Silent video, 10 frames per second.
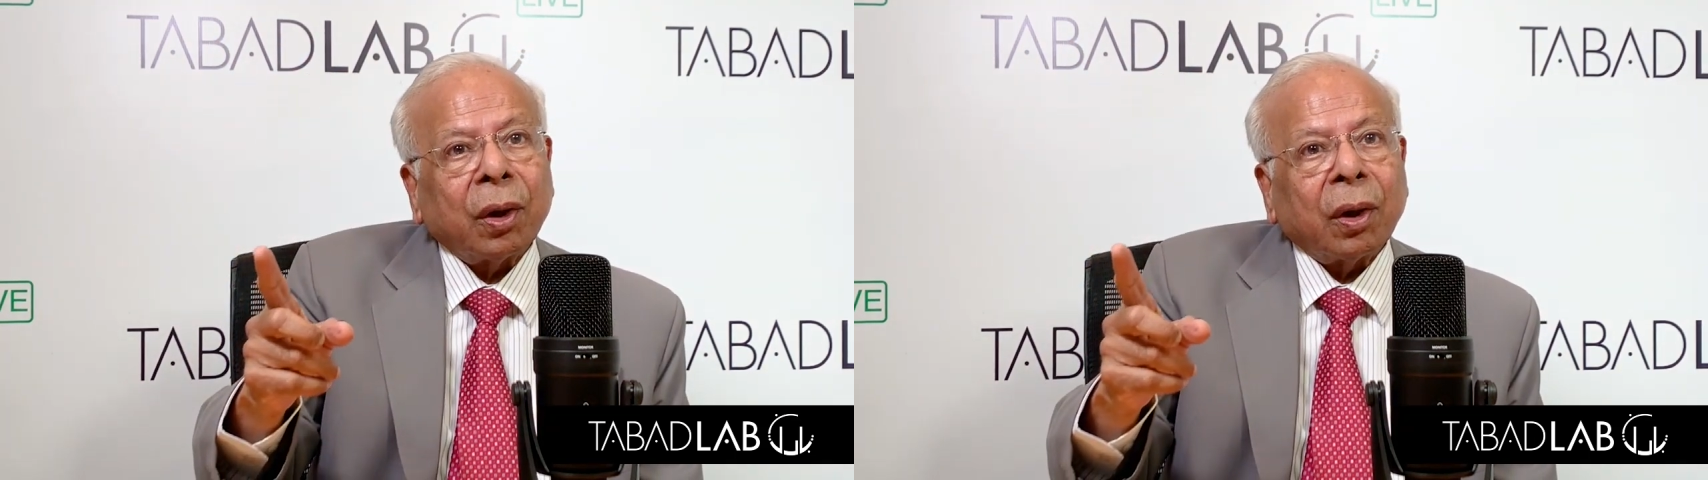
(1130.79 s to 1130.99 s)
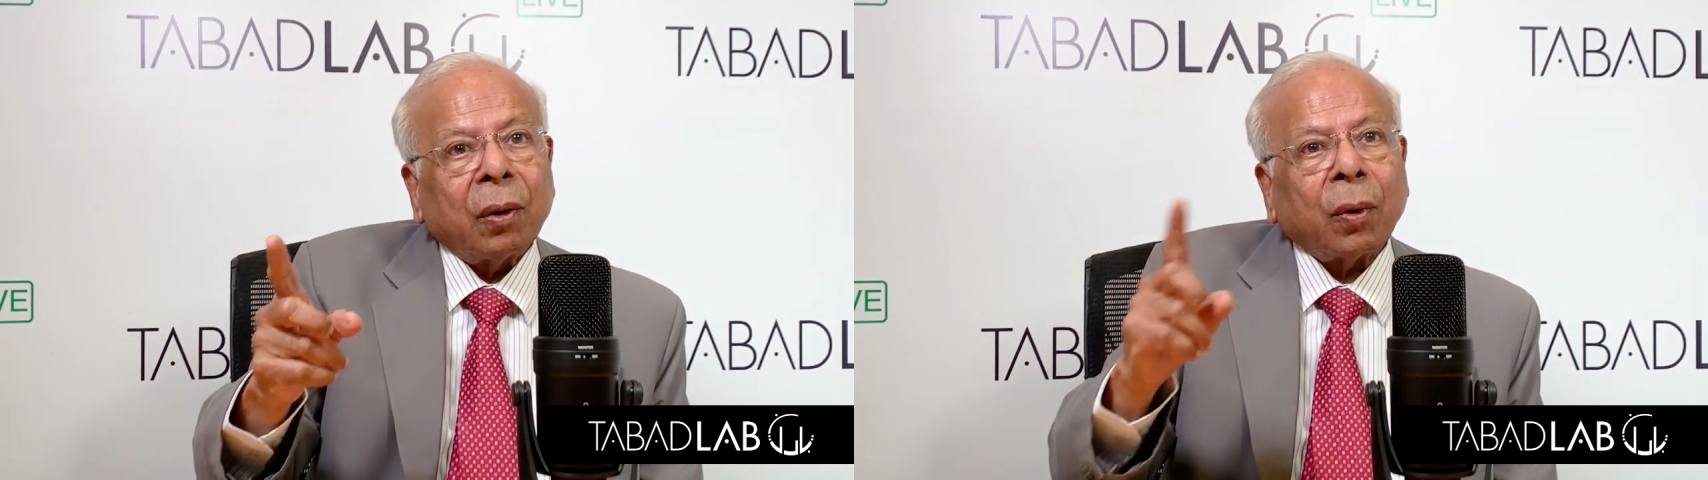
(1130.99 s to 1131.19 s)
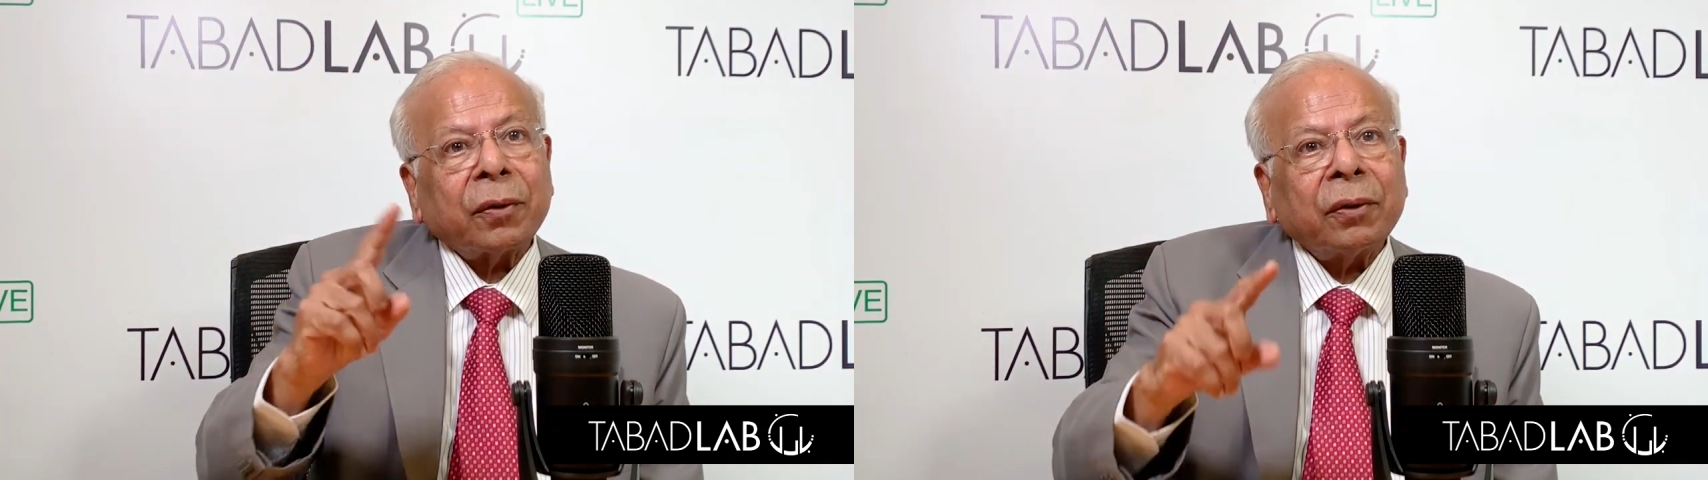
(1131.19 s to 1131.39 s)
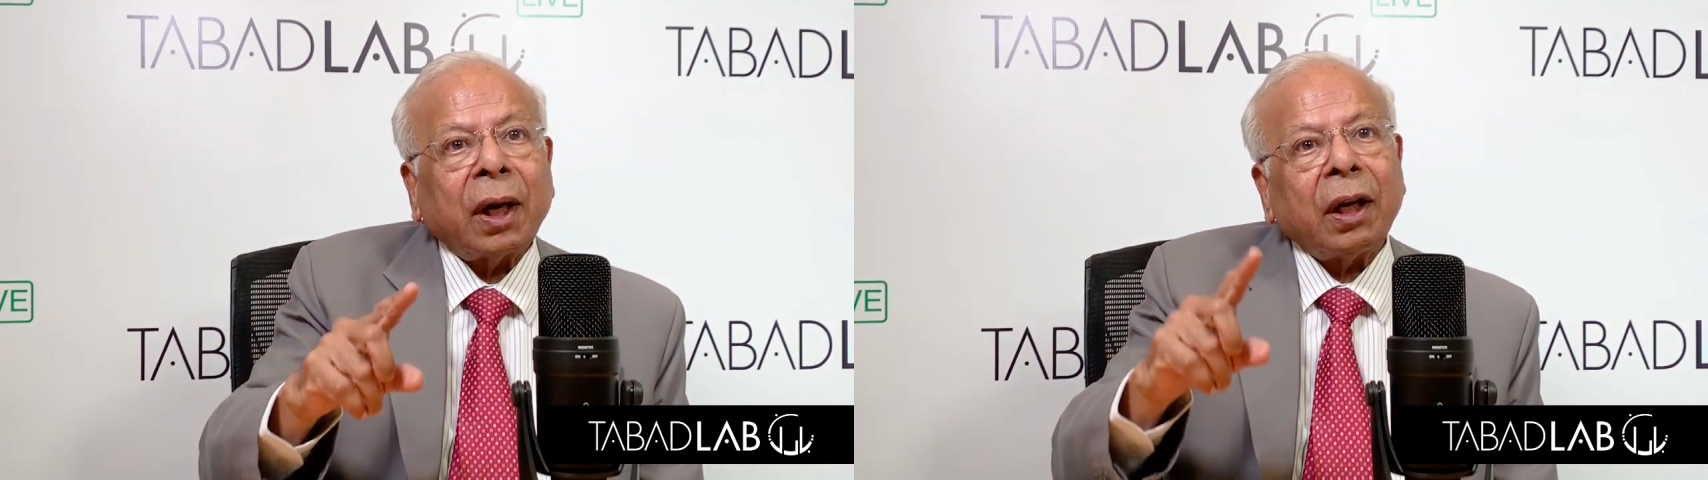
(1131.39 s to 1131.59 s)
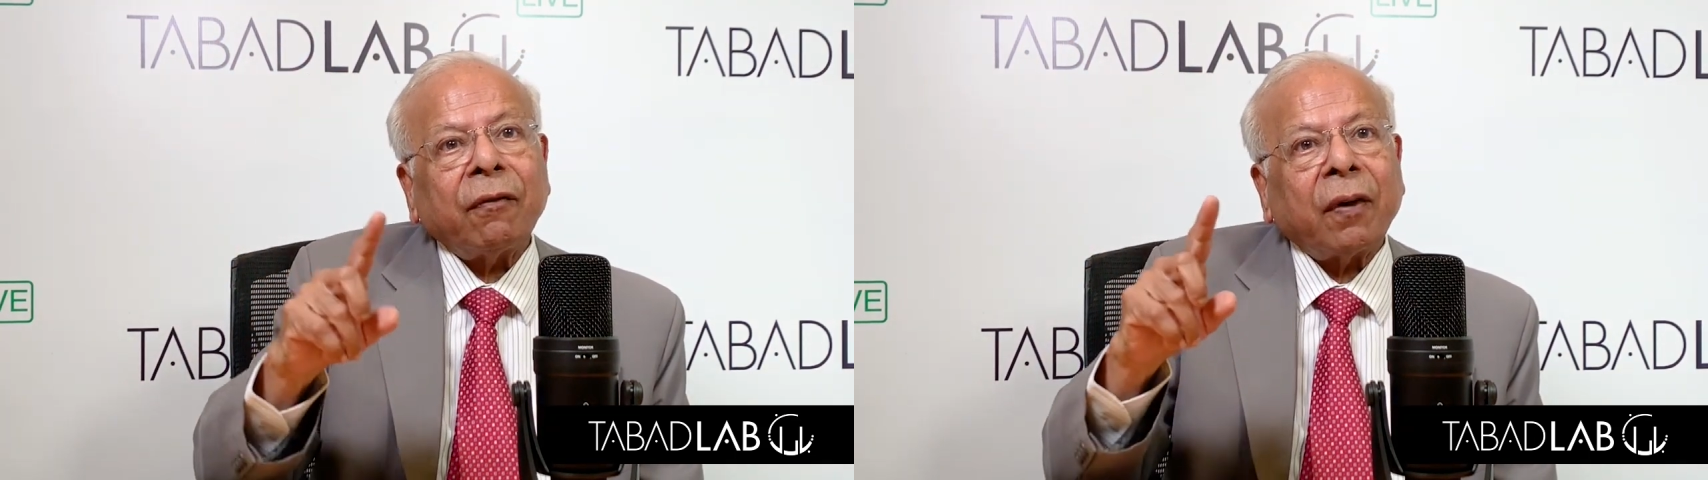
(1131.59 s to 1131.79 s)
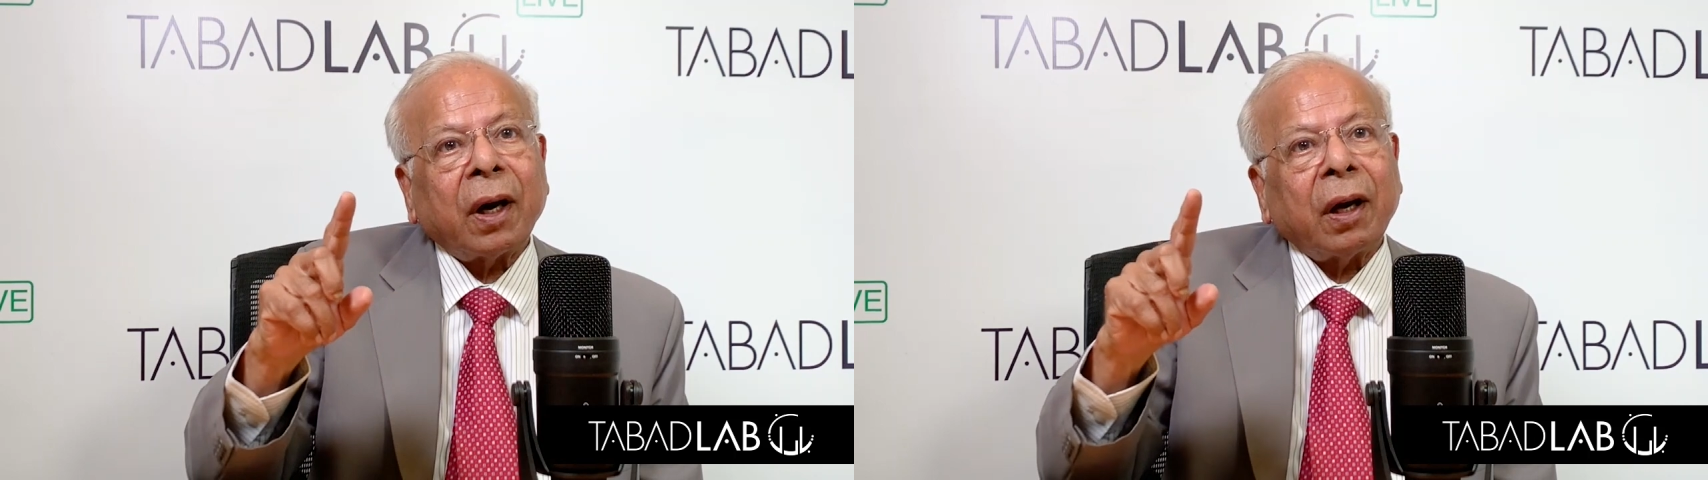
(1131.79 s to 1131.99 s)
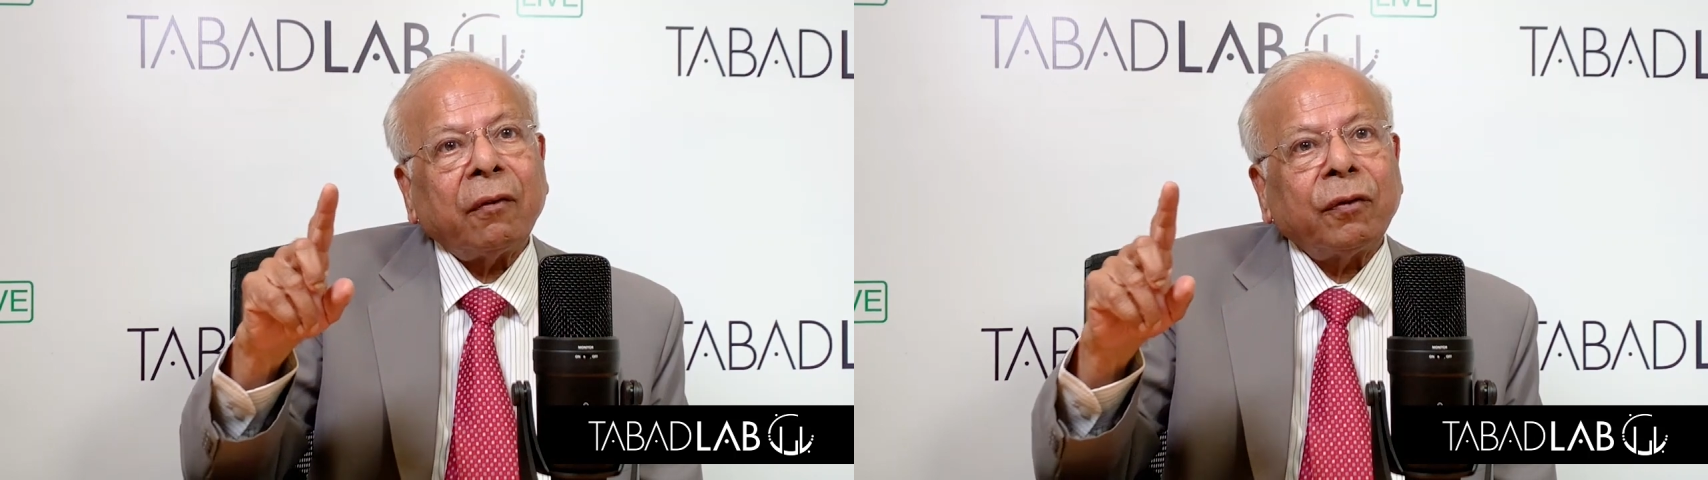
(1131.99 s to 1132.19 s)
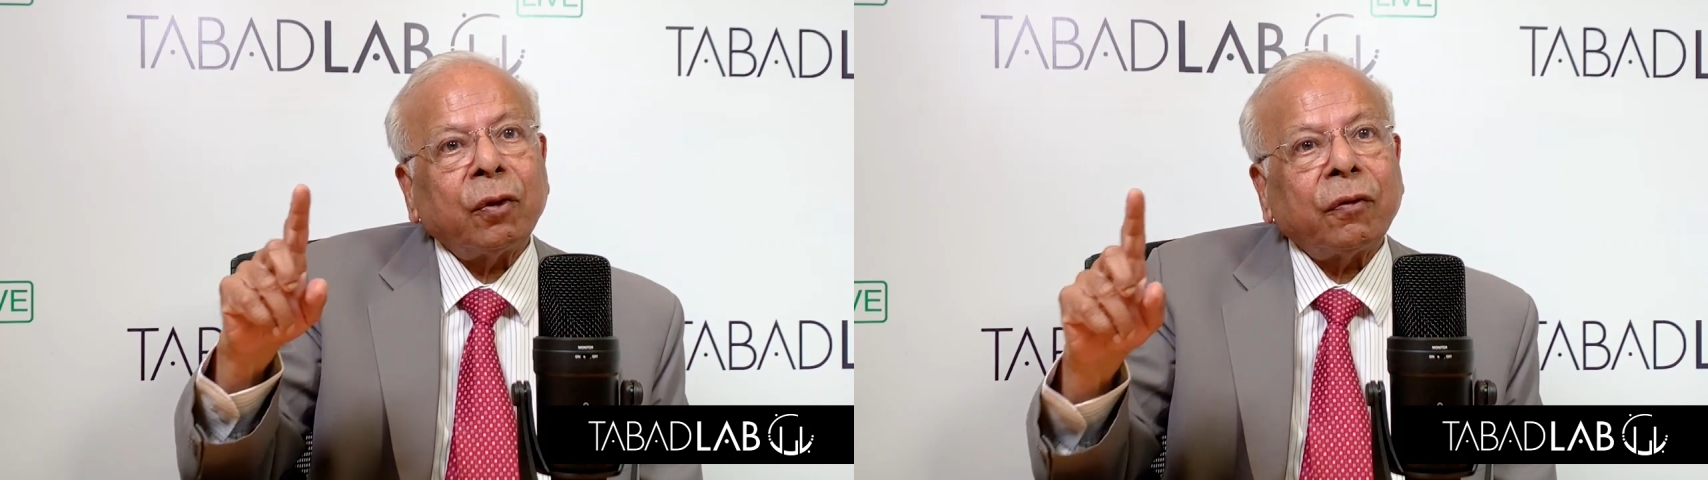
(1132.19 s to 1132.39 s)
was
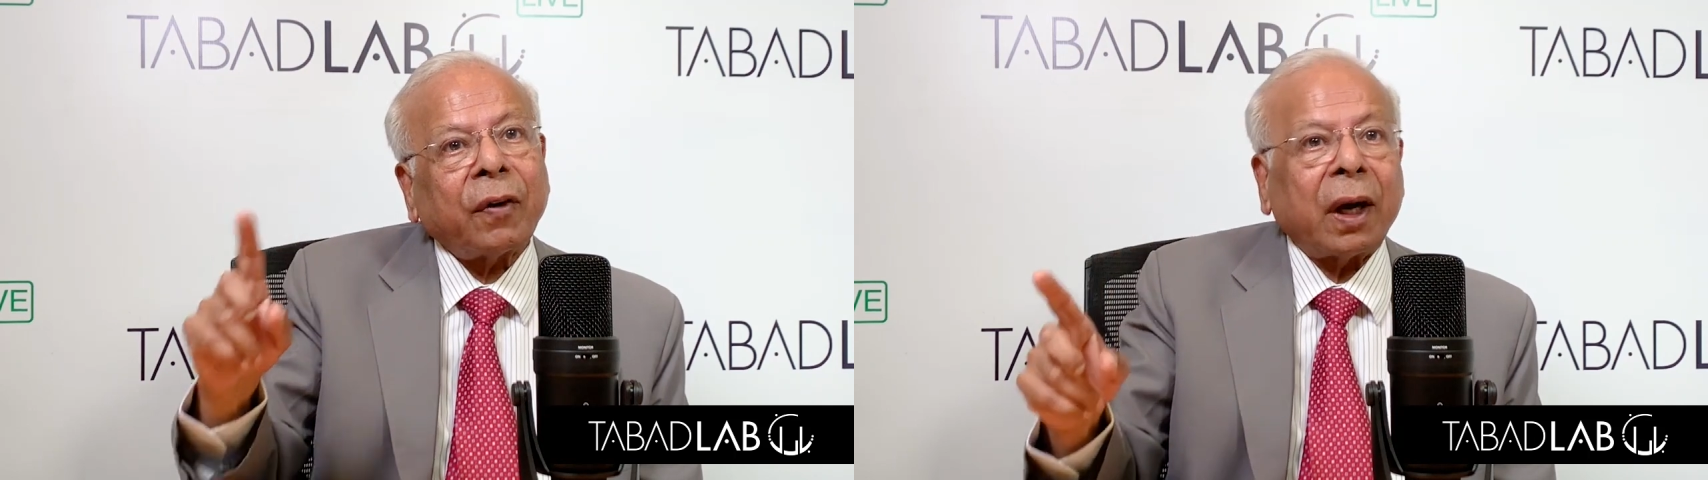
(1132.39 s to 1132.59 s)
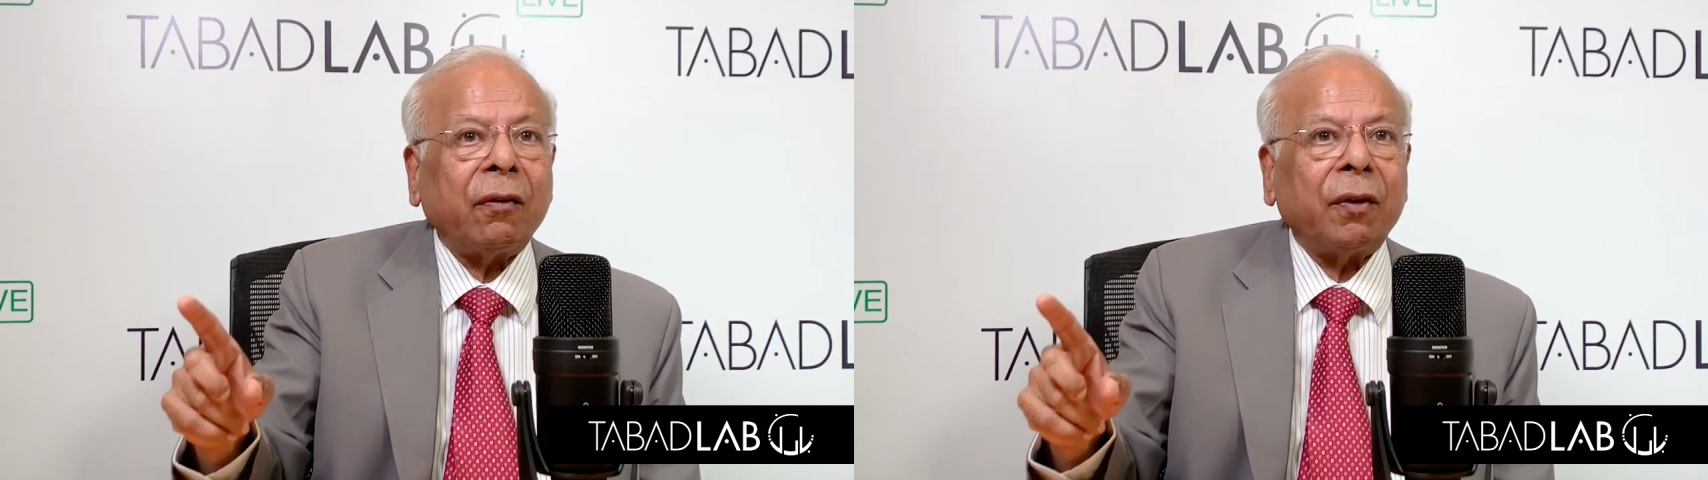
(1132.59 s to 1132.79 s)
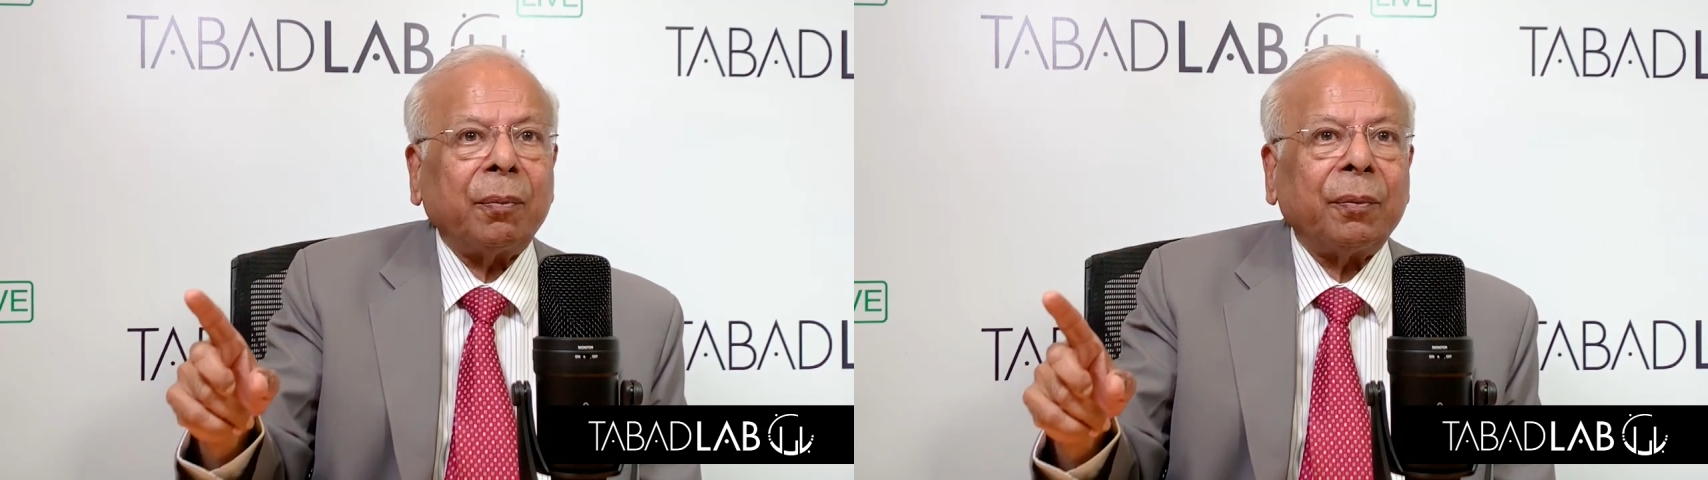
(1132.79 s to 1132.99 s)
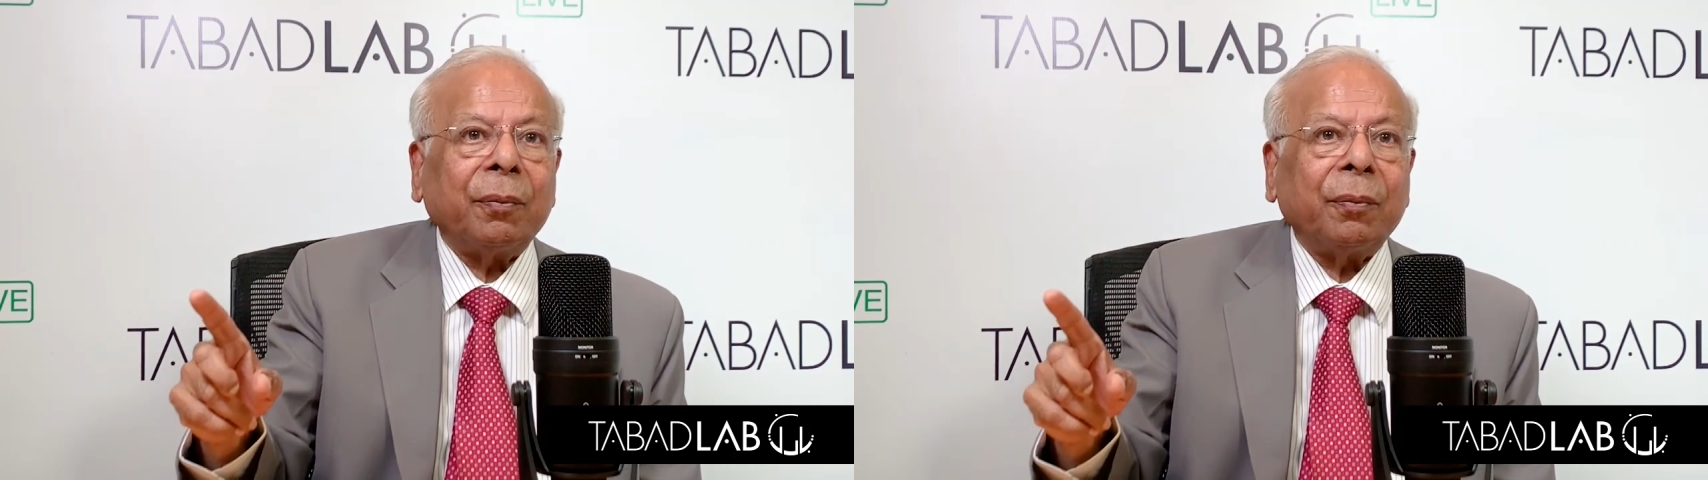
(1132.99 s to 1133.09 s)
95-5 in